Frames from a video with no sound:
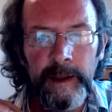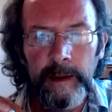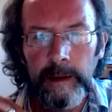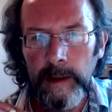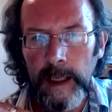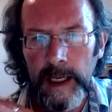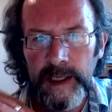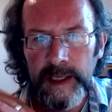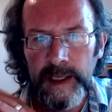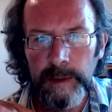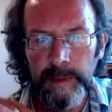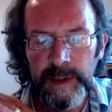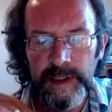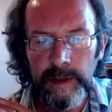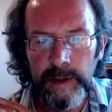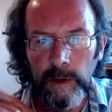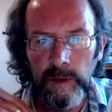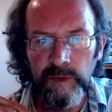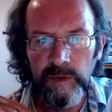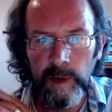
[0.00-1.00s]
has to be
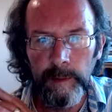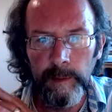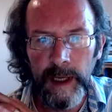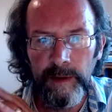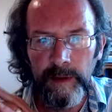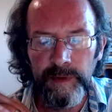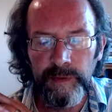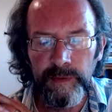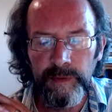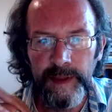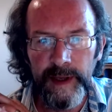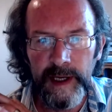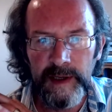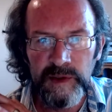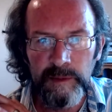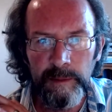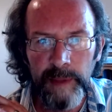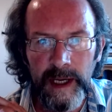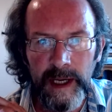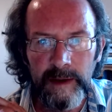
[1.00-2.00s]
sold for about
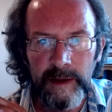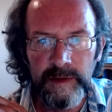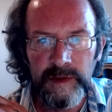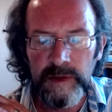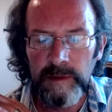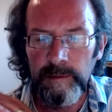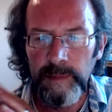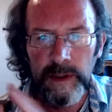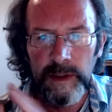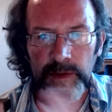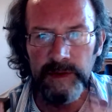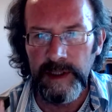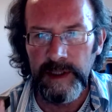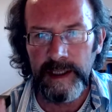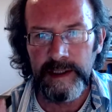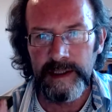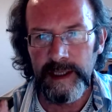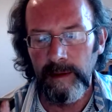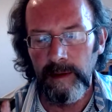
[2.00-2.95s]
£3,000 because that's how